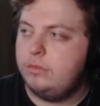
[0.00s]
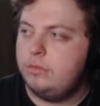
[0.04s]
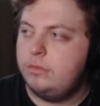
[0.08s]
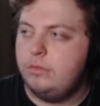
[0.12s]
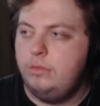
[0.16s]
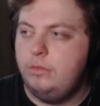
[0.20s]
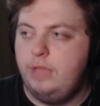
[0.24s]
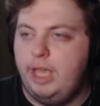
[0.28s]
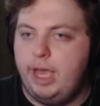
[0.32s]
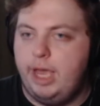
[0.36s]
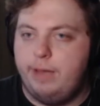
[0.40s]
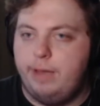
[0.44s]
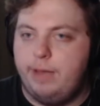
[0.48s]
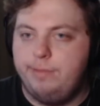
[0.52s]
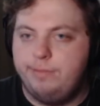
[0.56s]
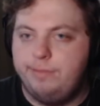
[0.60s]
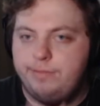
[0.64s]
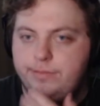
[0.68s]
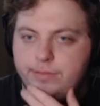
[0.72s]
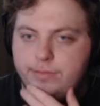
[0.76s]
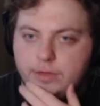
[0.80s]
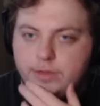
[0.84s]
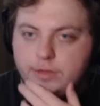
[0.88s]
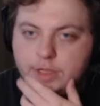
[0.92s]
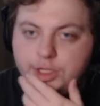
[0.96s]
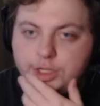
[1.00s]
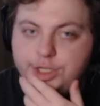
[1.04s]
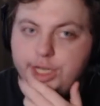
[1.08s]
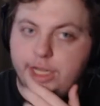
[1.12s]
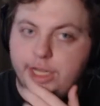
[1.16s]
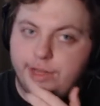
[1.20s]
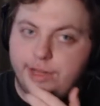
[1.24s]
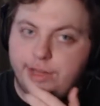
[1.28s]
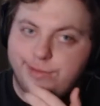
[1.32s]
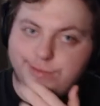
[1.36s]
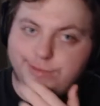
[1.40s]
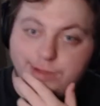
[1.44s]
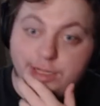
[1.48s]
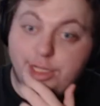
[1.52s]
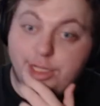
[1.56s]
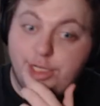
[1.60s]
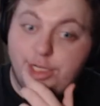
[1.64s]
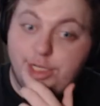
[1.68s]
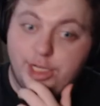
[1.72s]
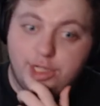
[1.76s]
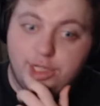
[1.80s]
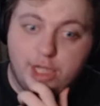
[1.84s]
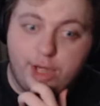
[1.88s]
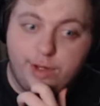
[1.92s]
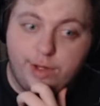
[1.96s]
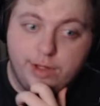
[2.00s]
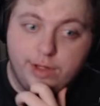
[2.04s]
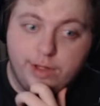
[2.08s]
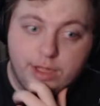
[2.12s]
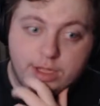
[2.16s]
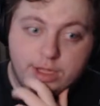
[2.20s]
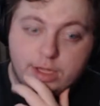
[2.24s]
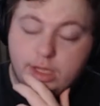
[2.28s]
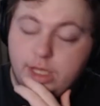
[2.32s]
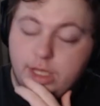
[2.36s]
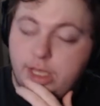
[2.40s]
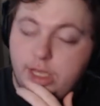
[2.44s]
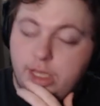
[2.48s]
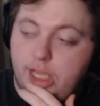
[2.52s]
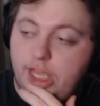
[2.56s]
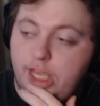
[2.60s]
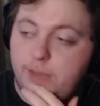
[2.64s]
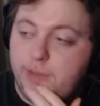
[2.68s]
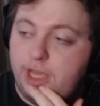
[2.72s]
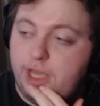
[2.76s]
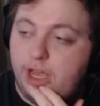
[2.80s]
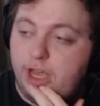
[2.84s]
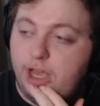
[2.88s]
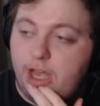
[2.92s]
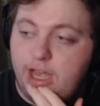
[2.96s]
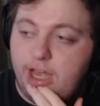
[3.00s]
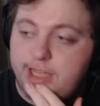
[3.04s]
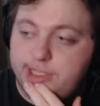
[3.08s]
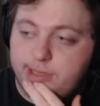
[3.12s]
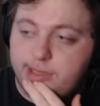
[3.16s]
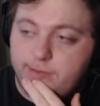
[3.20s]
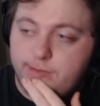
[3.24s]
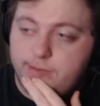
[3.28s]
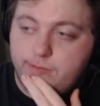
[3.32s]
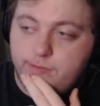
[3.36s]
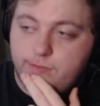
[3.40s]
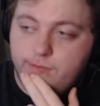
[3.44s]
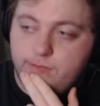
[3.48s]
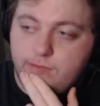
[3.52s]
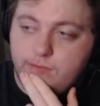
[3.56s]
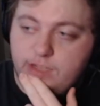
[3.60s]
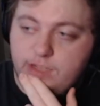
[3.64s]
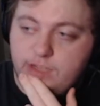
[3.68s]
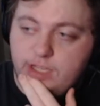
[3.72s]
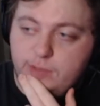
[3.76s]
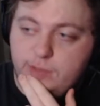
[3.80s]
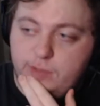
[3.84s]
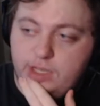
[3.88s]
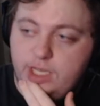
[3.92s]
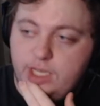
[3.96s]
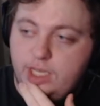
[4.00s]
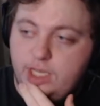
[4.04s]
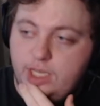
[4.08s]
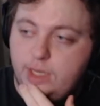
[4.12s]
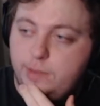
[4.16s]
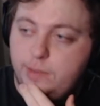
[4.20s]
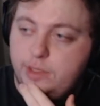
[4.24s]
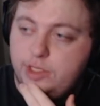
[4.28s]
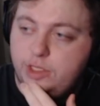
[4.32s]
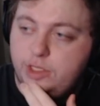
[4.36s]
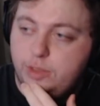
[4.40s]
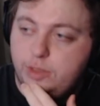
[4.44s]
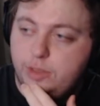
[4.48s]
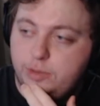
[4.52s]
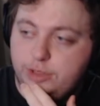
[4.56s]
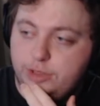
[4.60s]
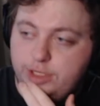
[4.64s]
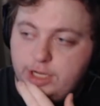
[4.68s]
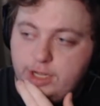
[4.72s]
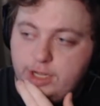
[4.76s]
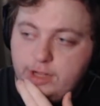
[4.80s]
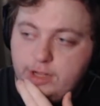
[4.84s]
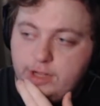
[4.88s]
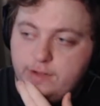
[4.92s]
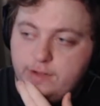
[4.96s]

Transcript: Yeah, legit though. It'd be awesome. It'd be super chill.